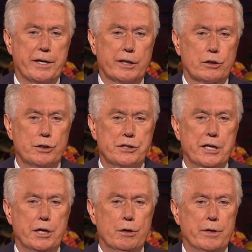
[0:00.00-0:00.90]
and
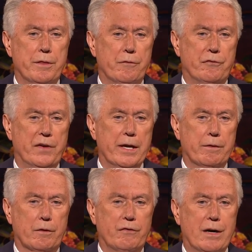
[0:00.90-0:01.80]
continue in the faith of